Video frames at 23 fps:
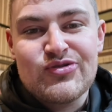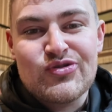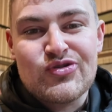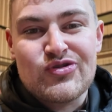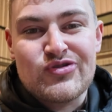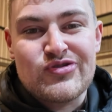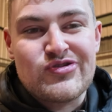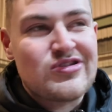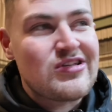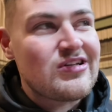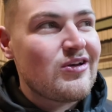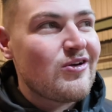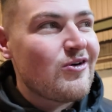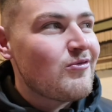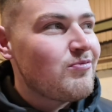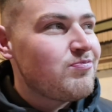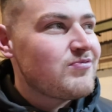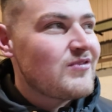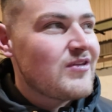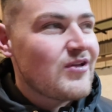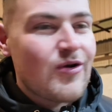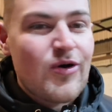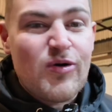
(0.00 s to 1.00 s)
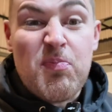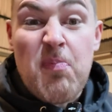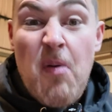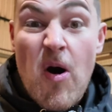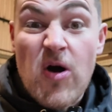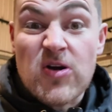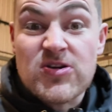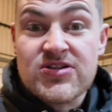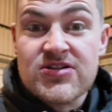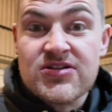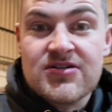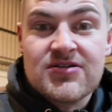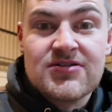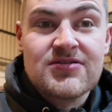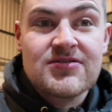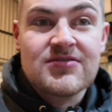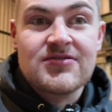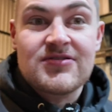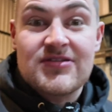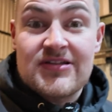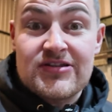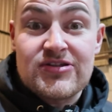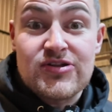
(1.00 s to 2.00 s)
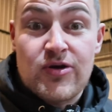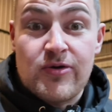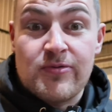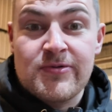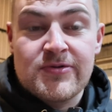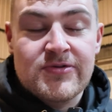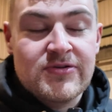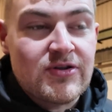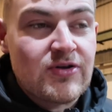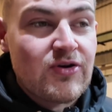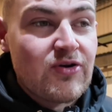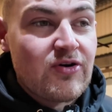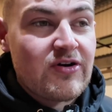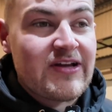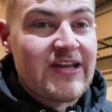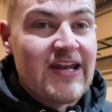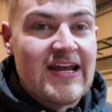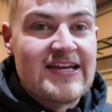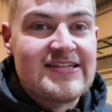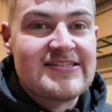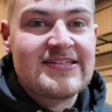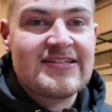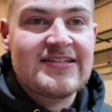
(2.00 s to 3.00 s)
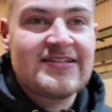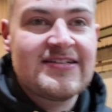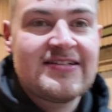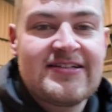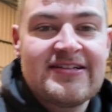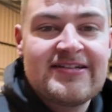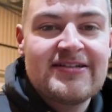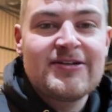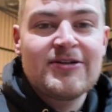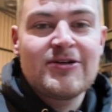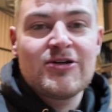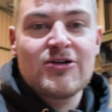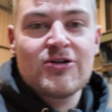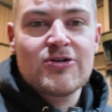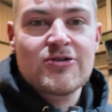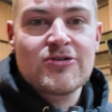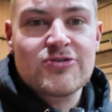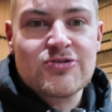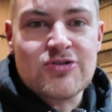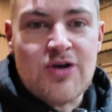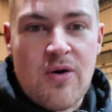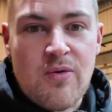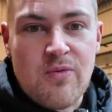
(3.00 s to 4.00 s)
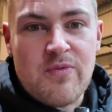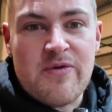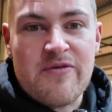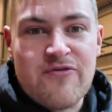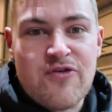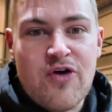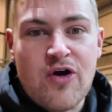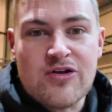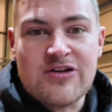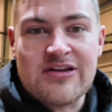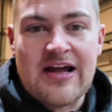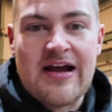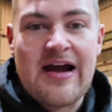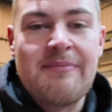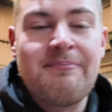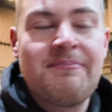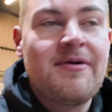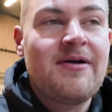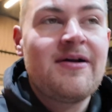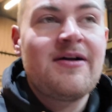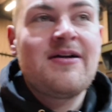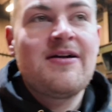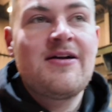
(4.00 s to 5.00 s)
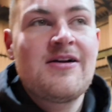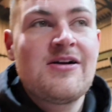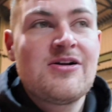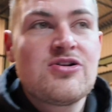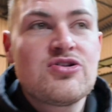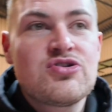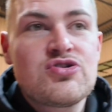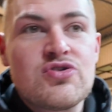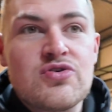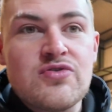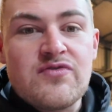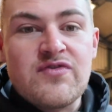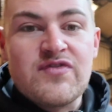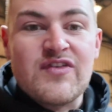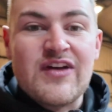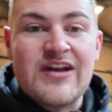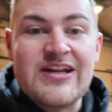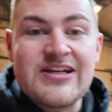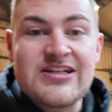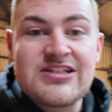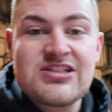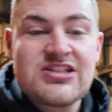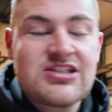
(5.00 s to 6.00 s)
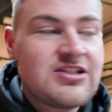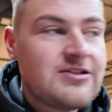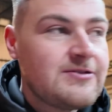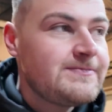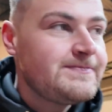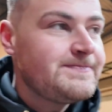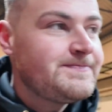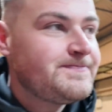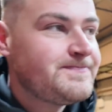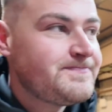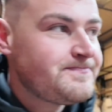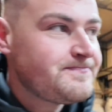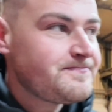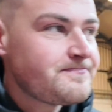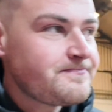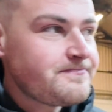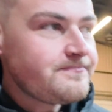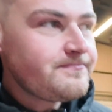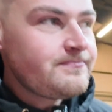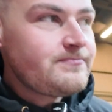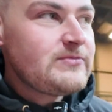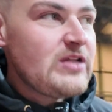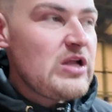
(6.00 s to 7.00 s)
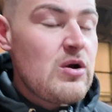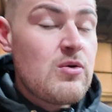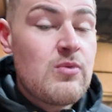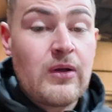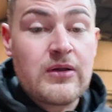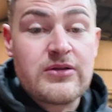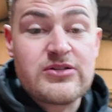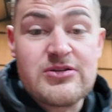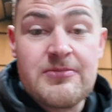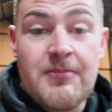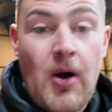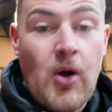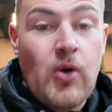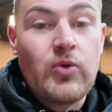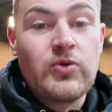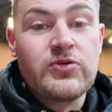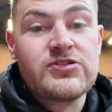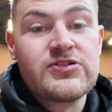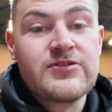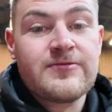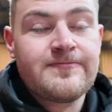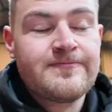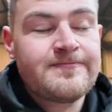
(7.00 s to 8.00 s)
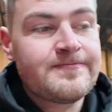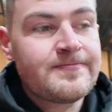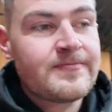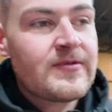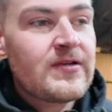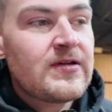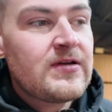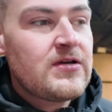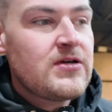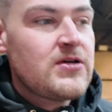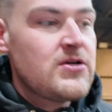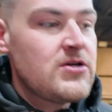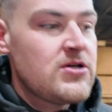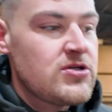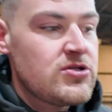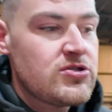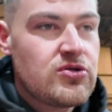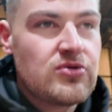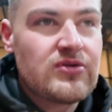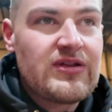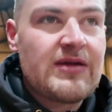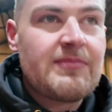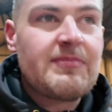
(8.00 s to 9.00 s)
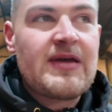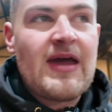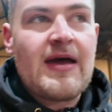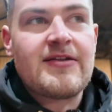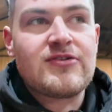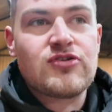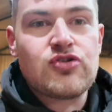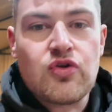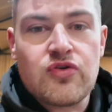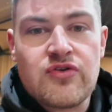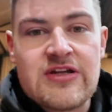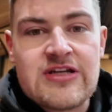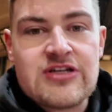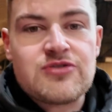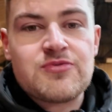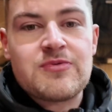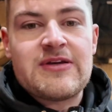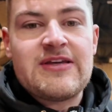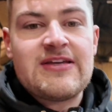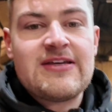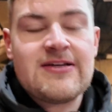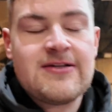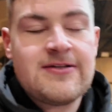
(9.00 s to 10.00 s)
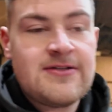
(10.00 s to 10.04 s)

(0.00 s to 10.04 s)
Because they look boss. They do. They look great. So we've got them to finish. Well, to mould. So they'll be getting done this week.